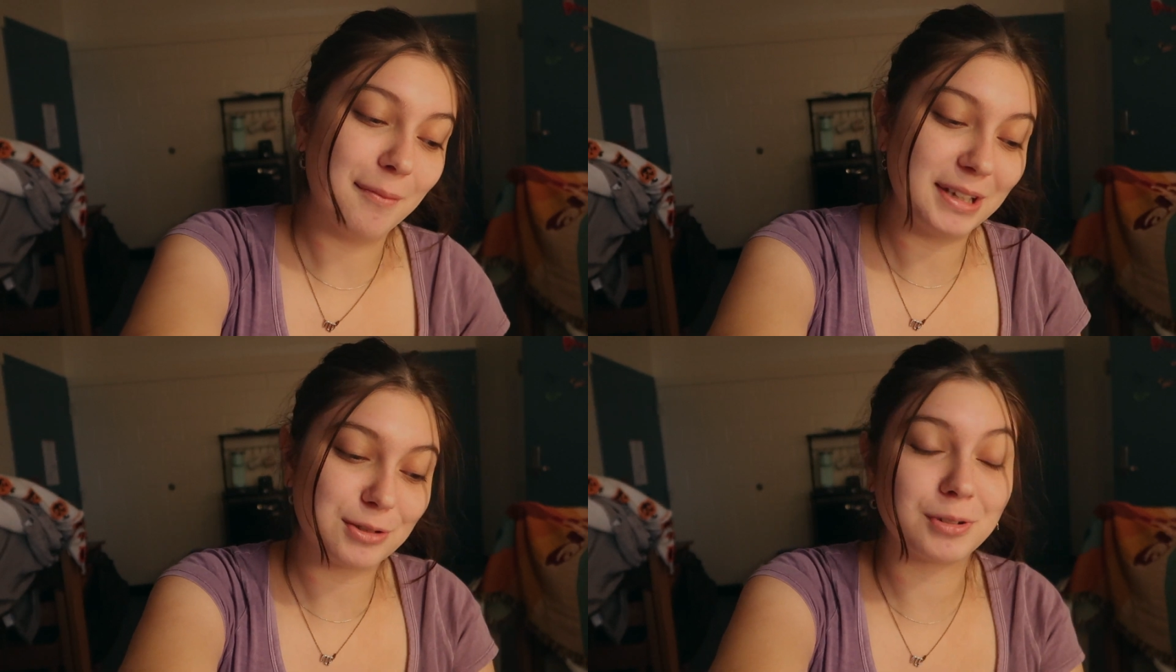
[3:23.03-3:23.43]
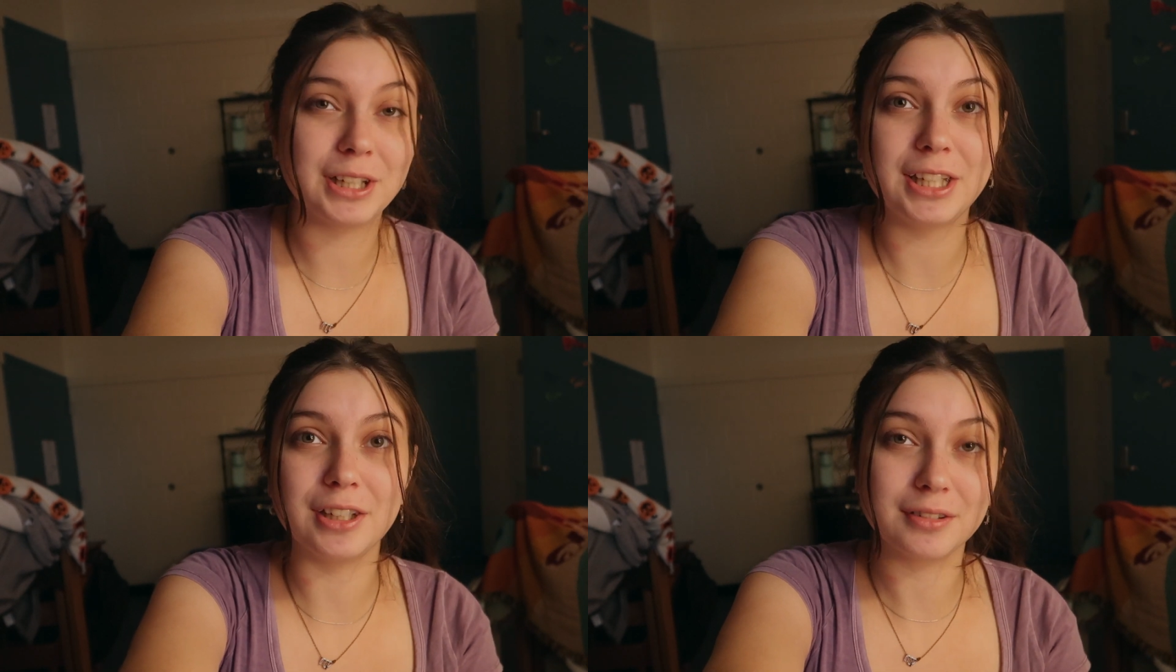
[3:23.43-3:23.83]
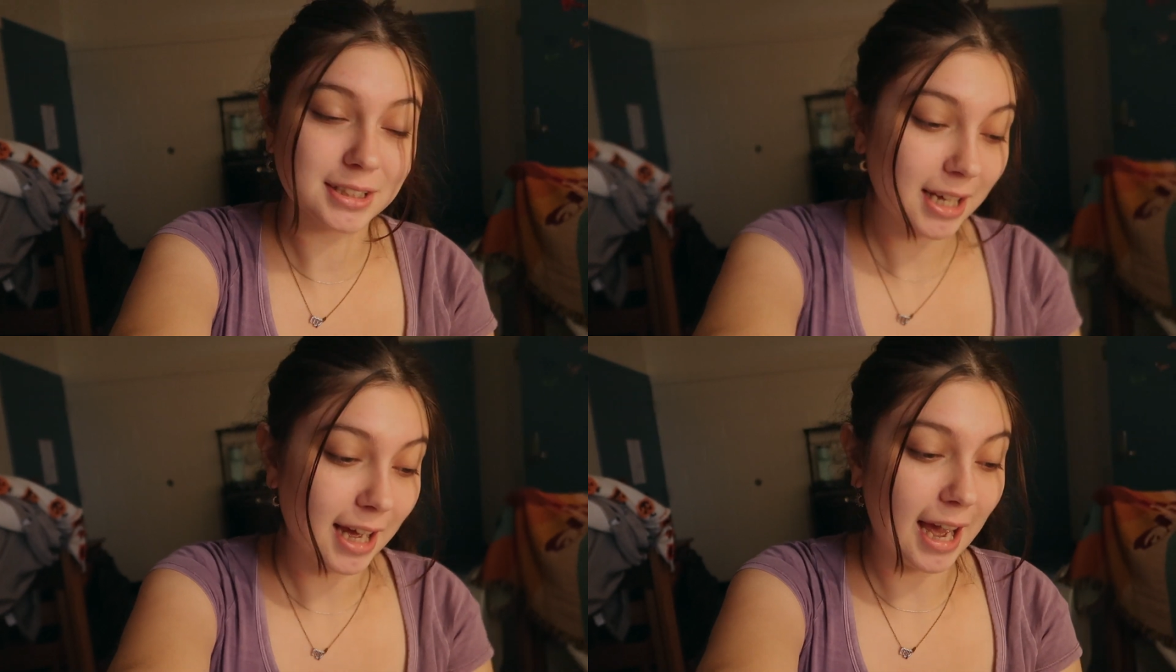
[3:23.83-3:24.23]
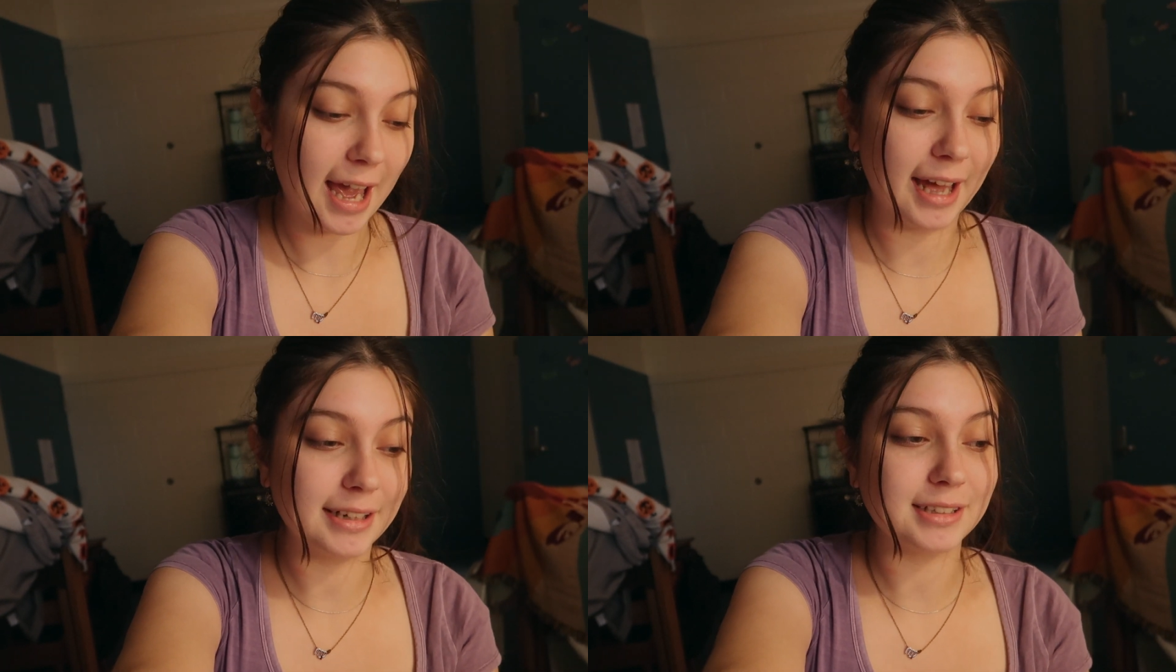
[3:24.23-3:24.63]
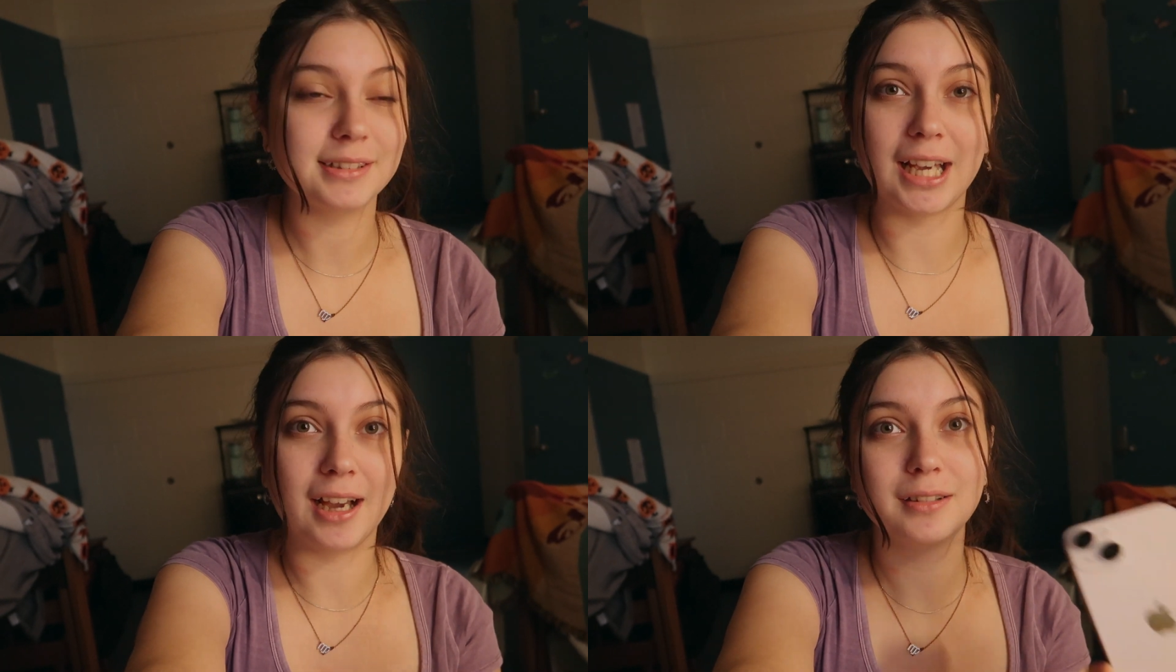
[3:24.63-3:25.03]
It's really cute and
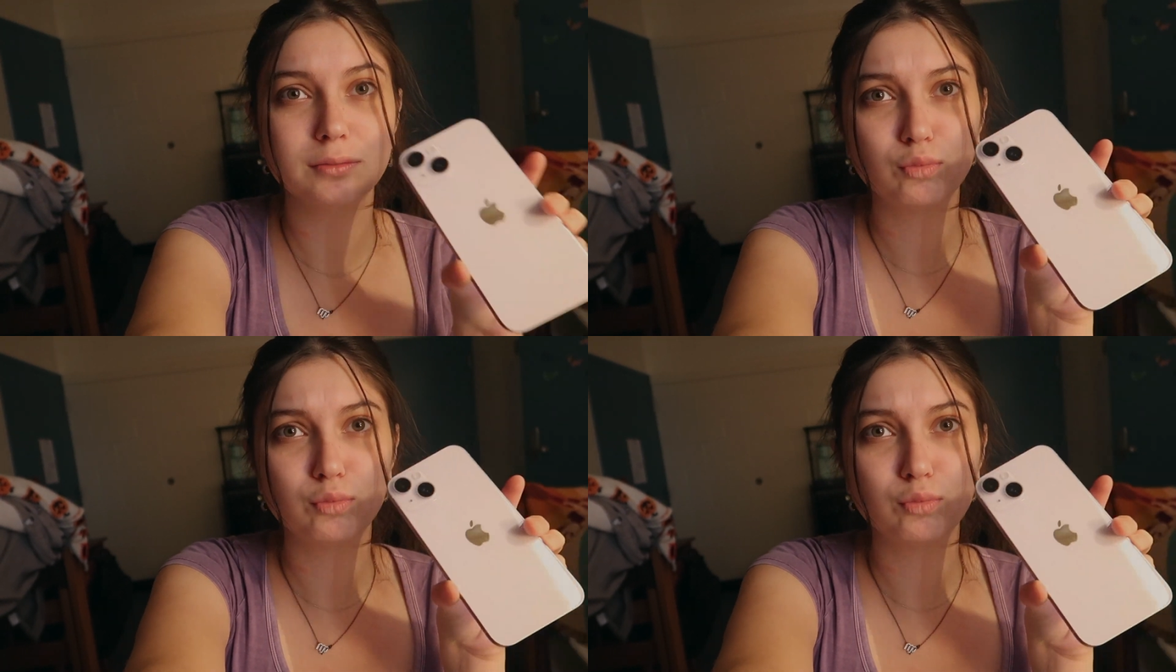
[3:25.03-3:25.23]
yeah.